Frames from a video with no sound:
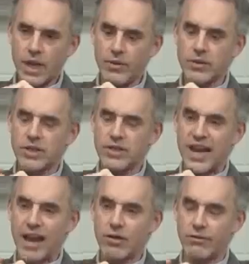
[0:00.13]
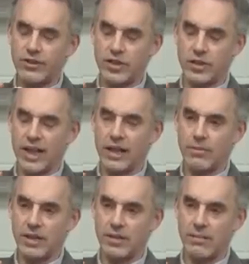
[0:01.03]
there's a sacrificial
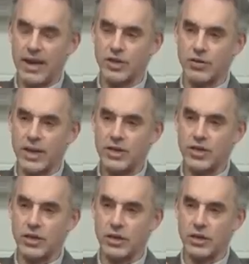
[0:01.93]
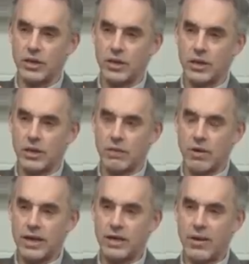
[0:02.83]
element in maturation,
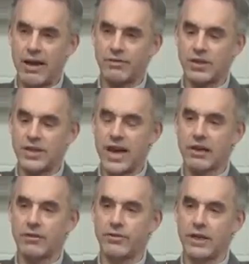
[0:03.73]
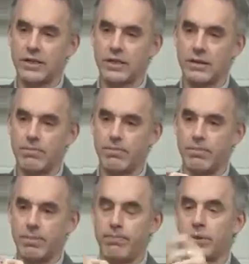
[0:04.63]
right? You have to sacrifice the
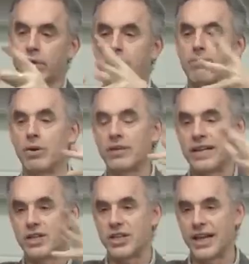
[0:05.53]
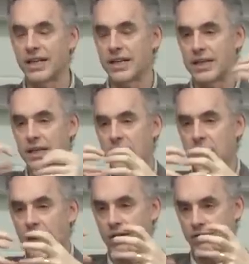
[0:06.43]
pluripotentiality
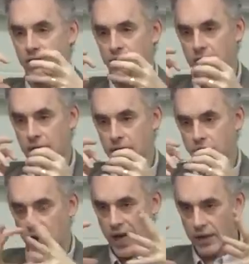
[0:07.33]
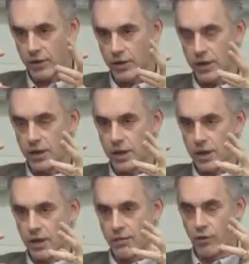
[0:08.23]
of childhood
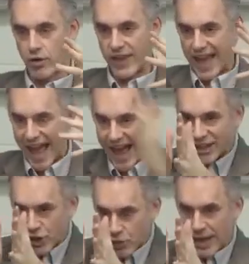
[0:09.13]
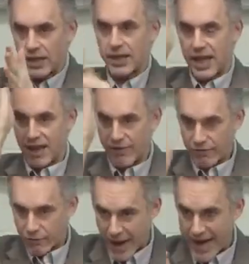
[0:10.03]
for the actuality of a
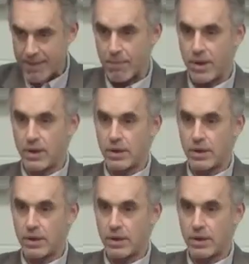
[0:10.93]
frame.